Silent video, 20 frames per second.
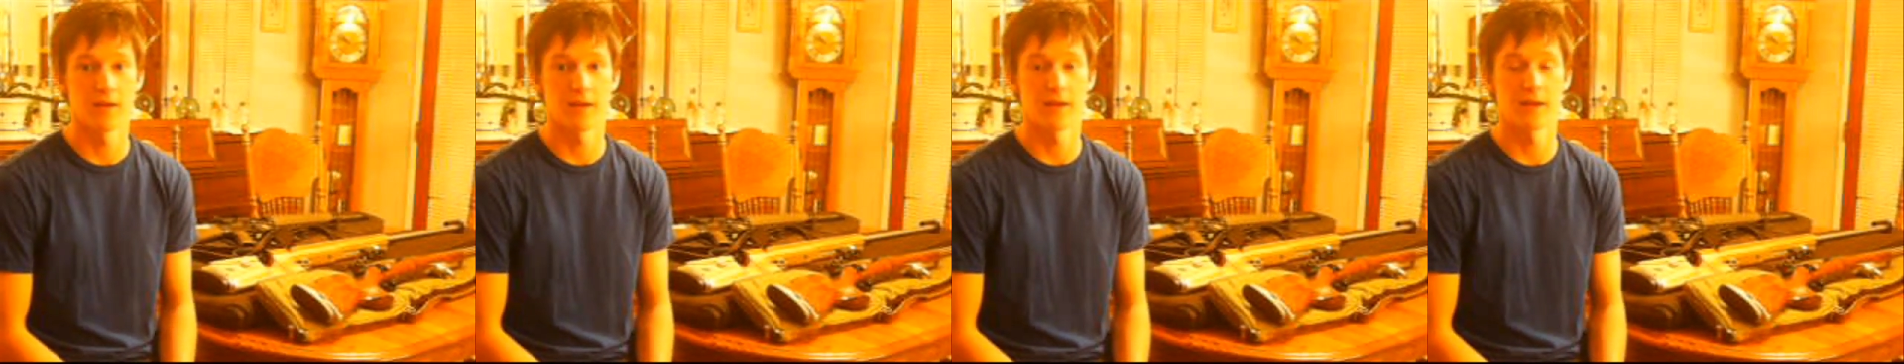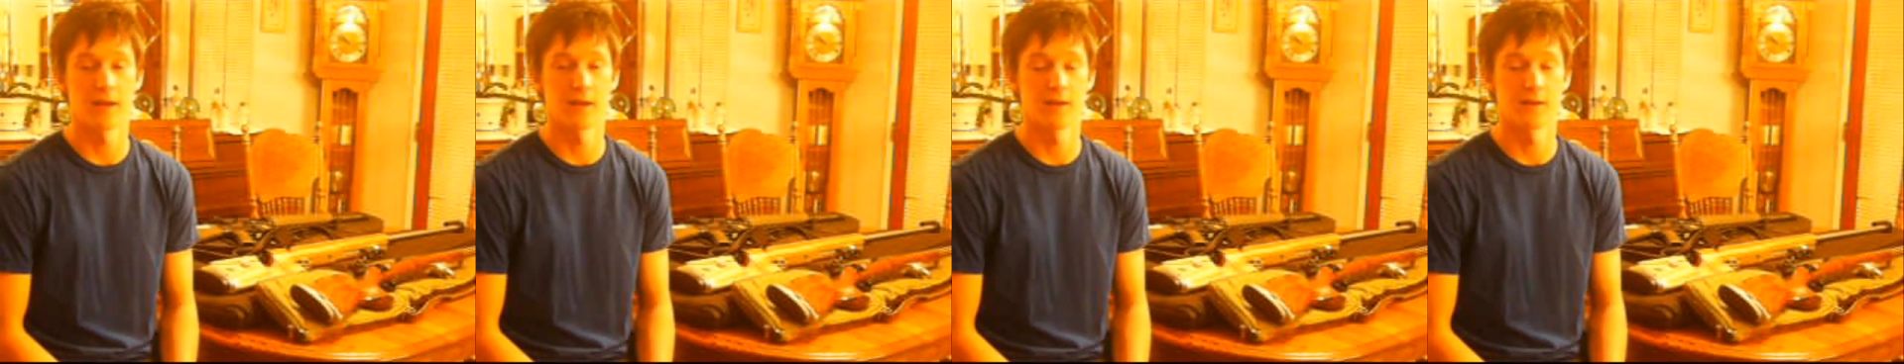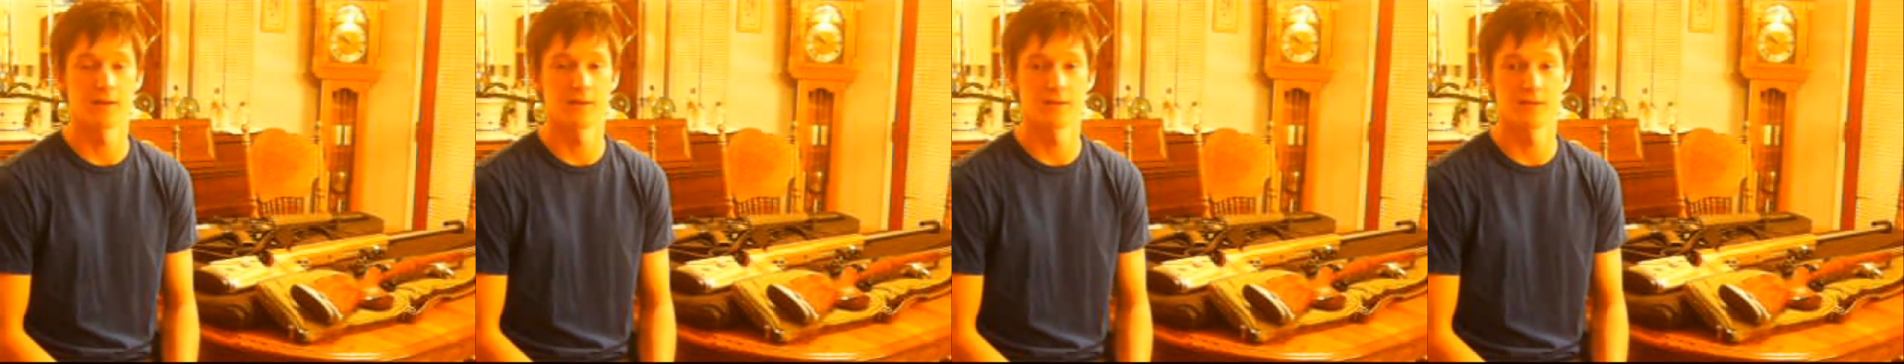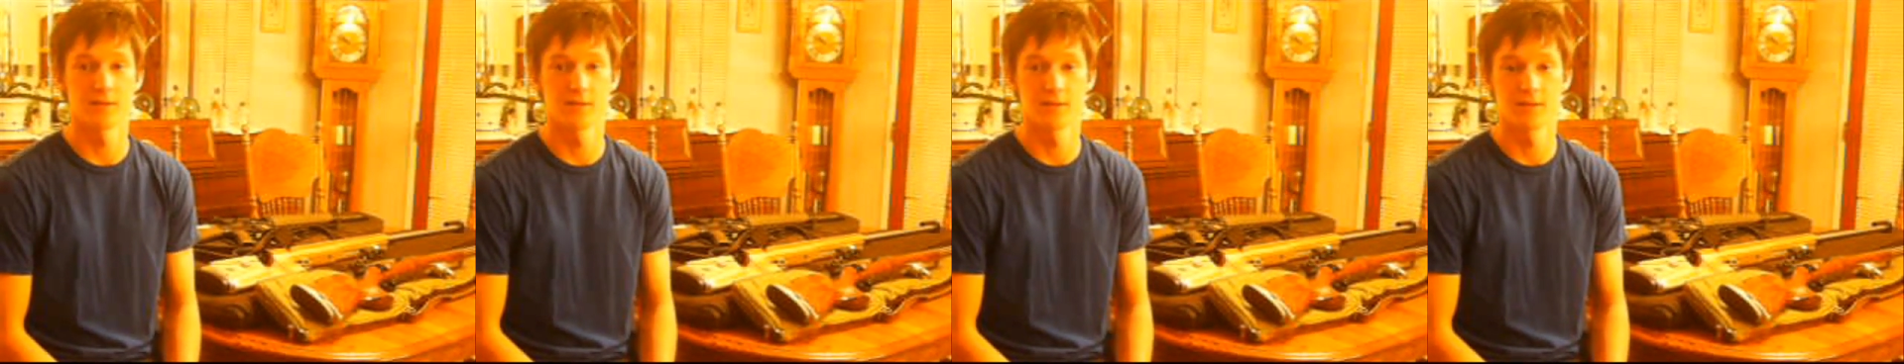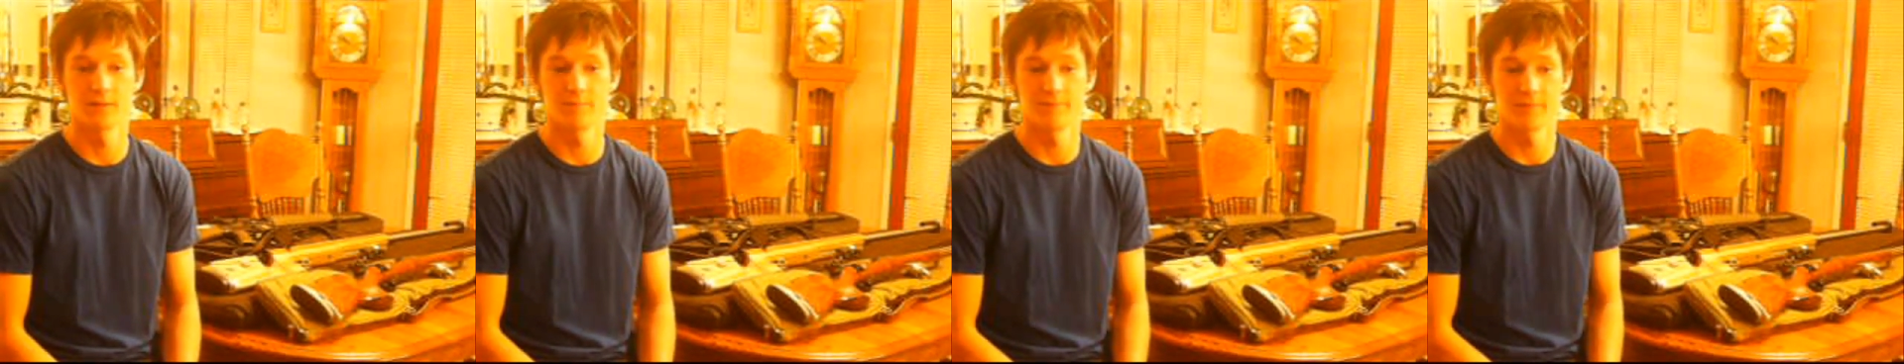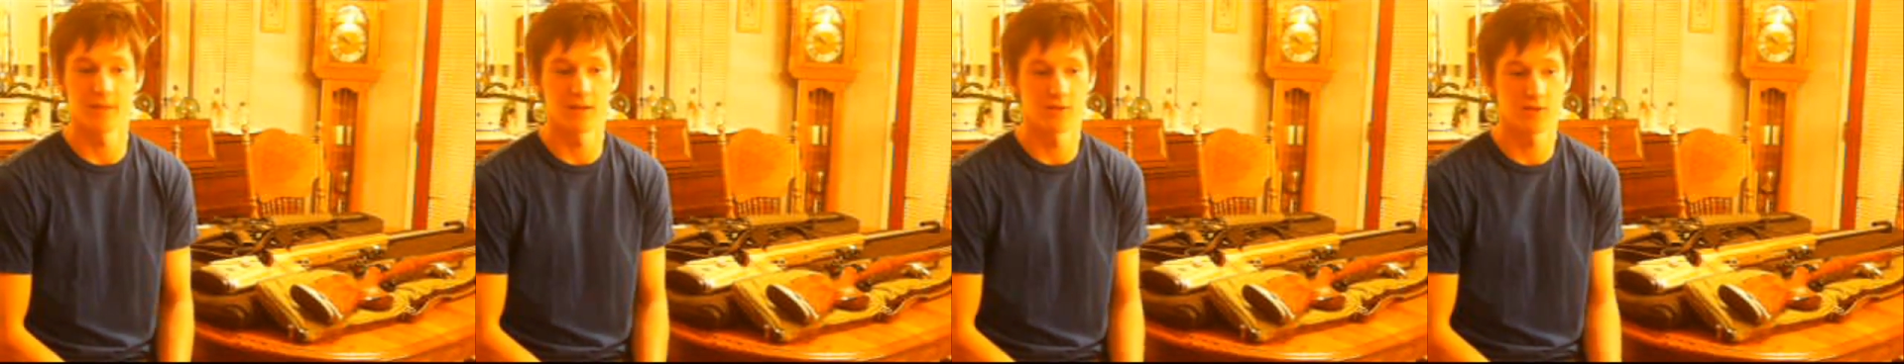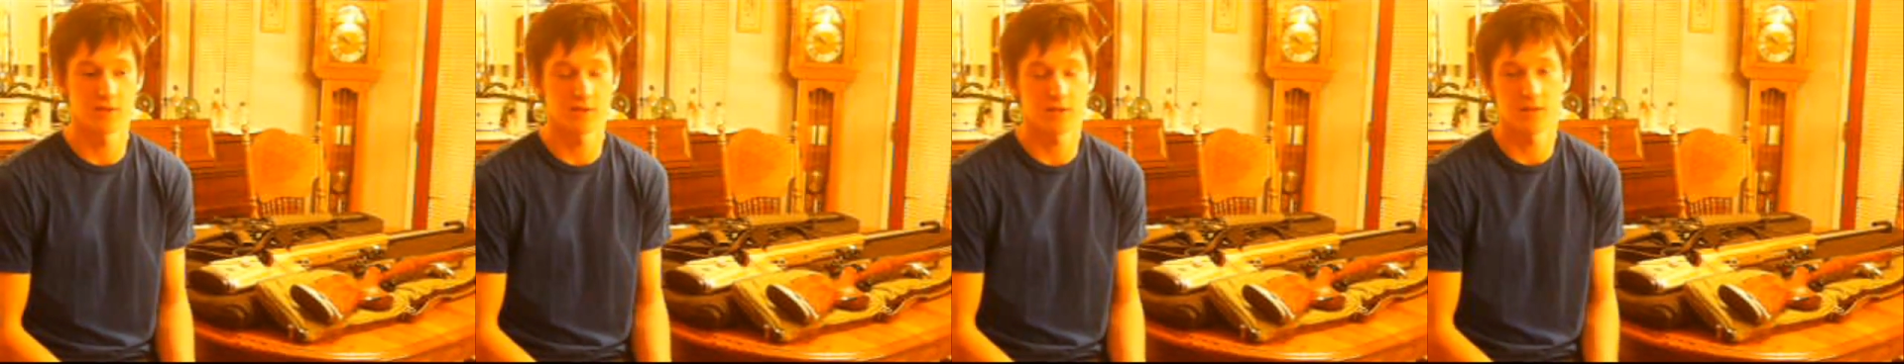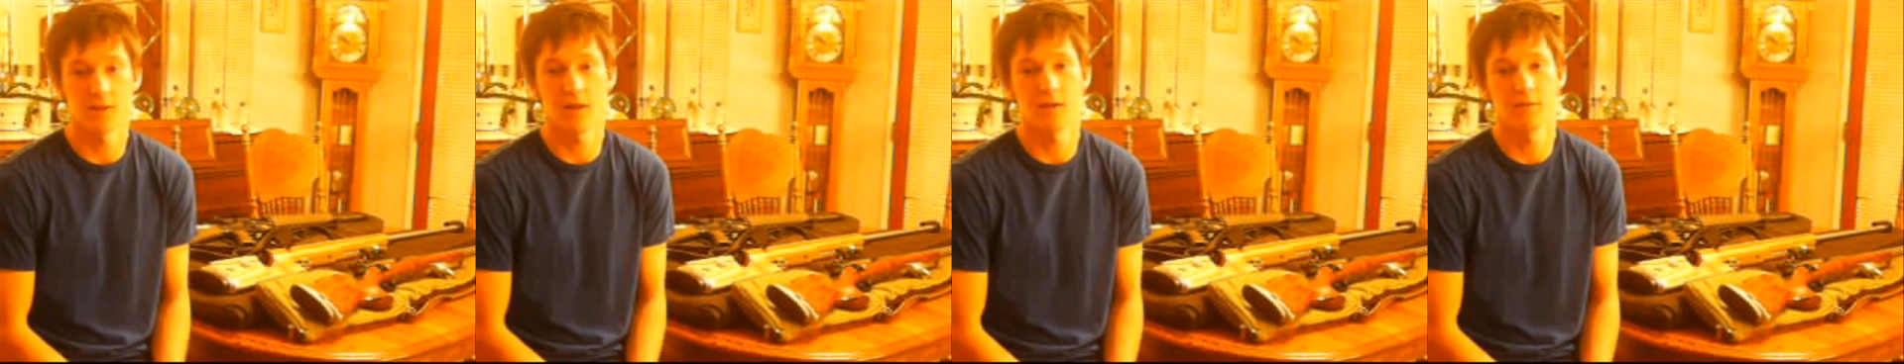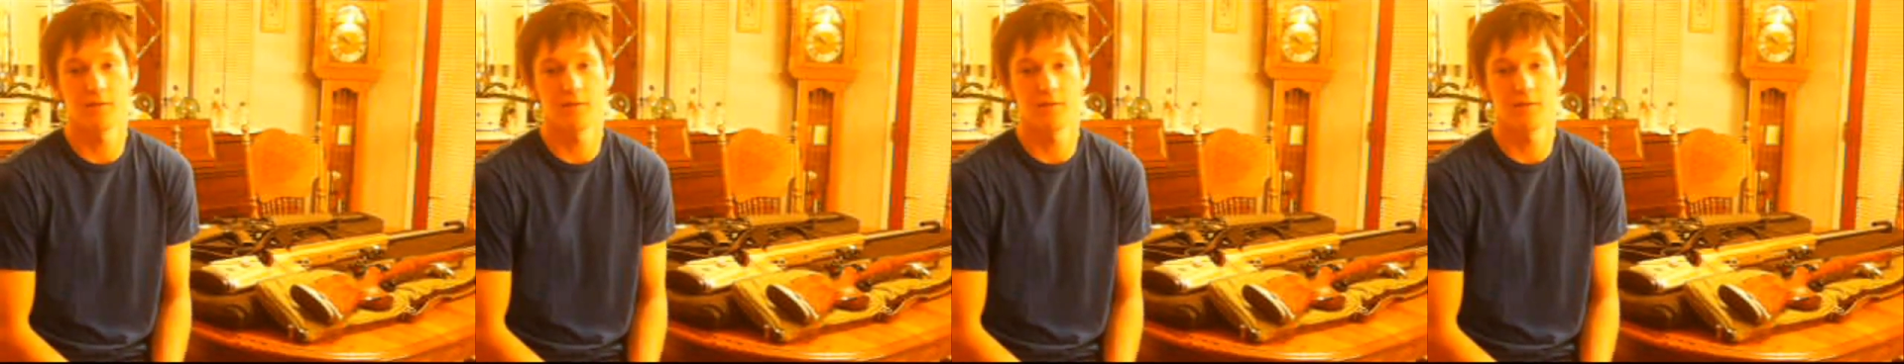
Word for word: And it's just a lot